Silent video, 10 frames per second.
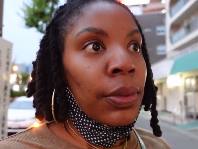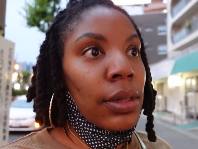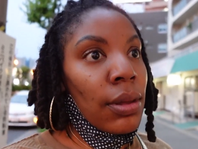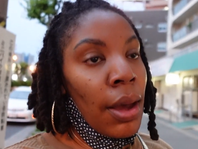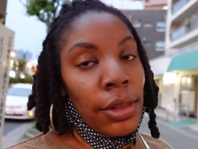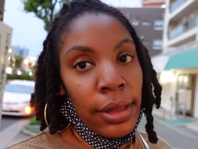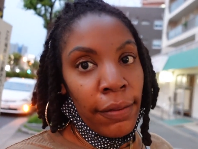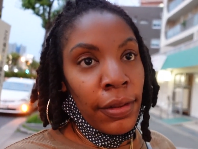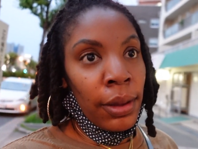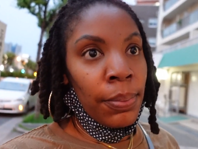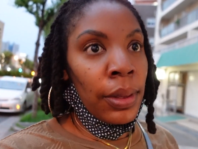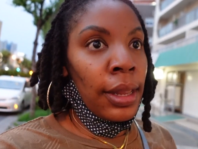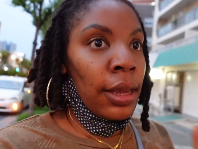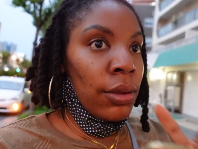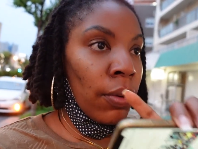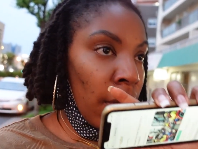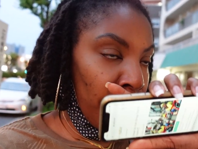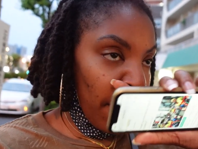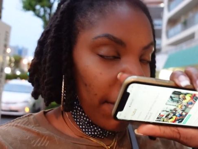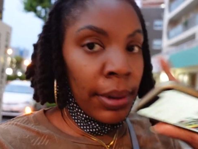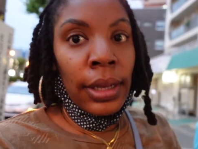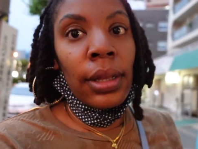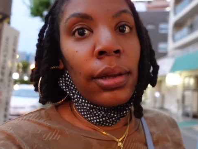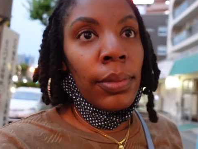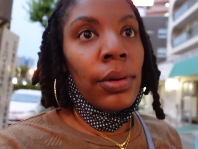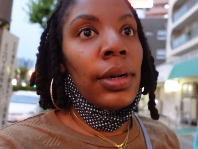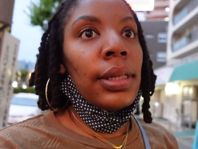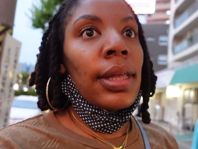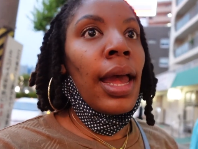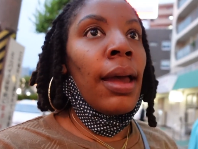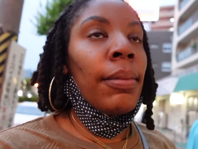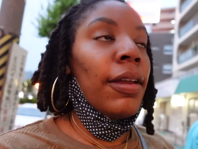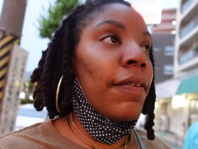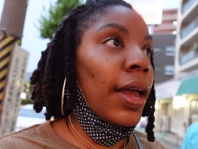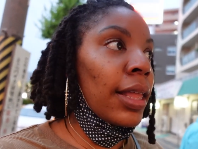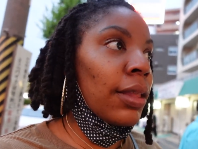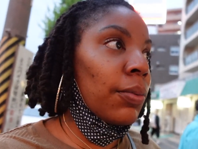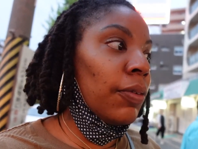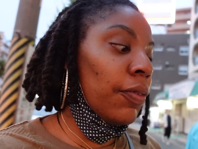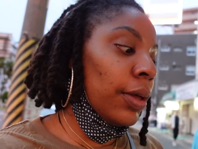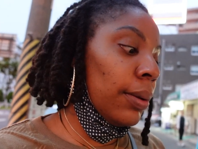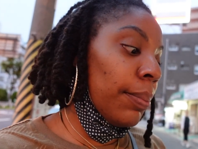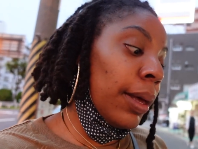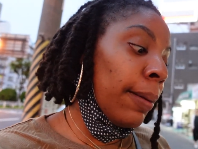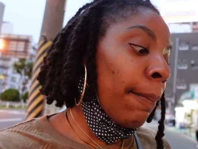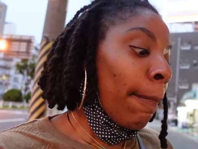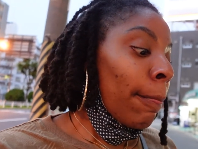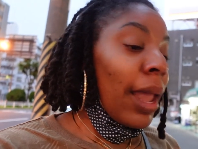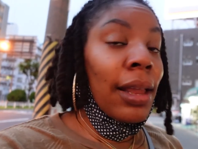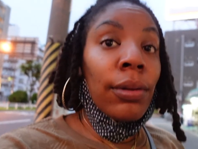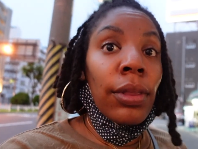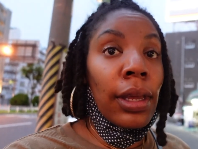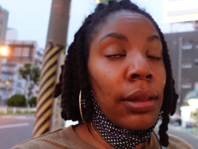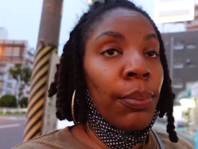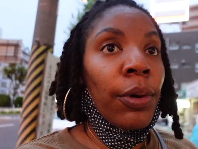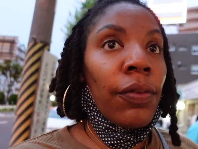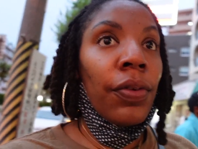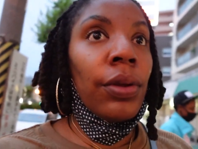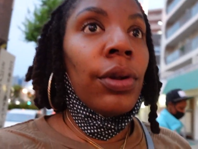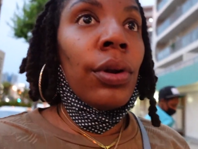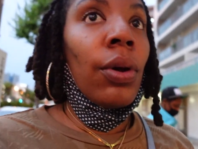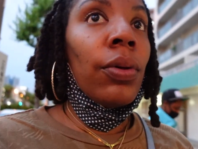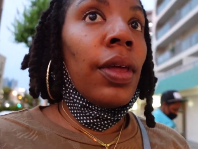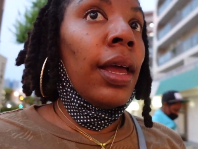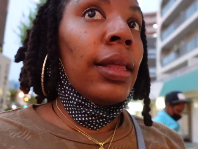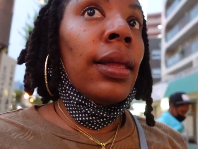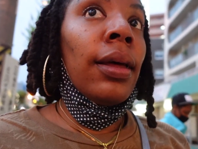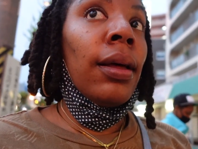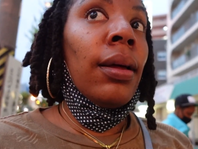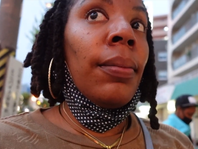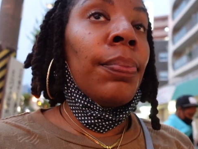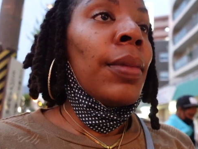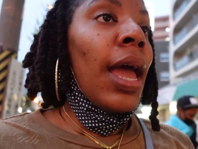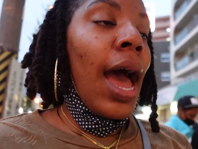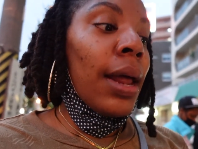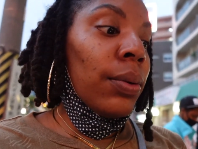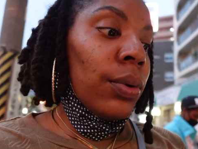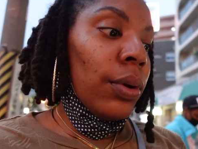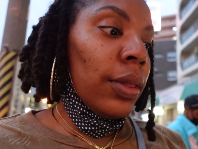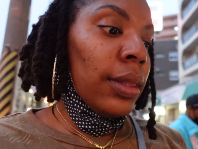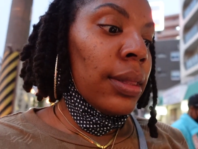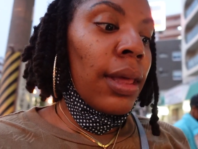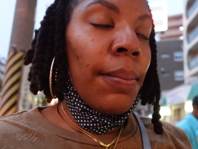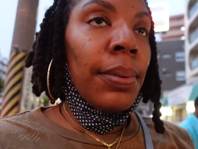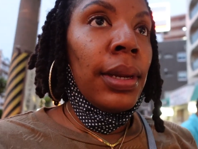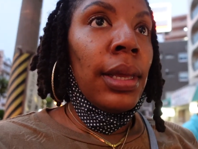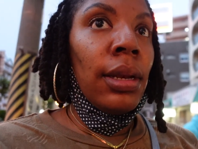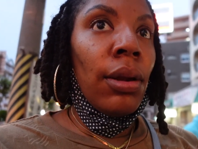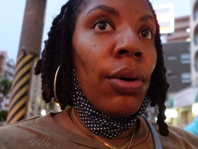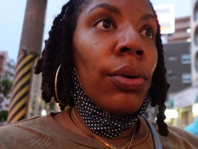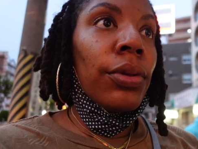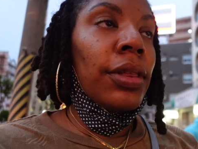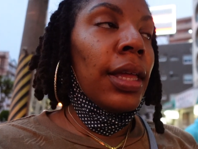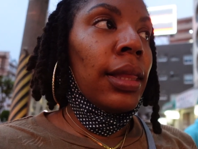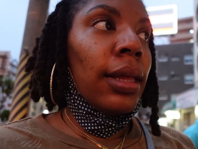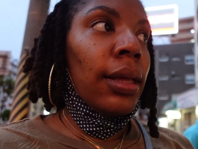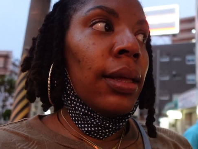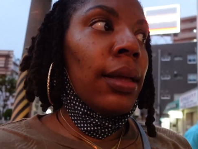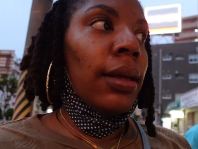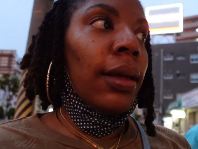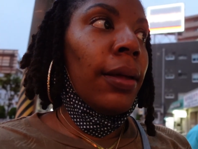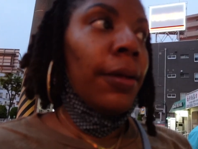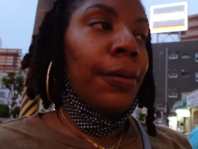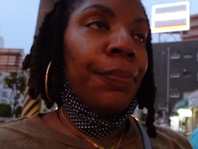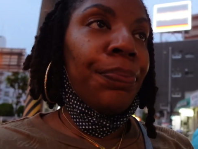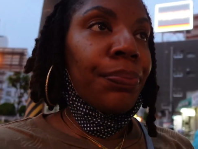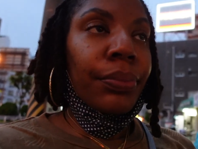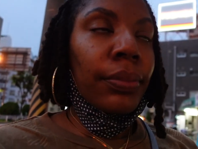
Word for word: So I'll just have to update you all probably in the community tab if I got the refund. But I do think it's important for you to know that um, I don't know that this company knows that the... Um,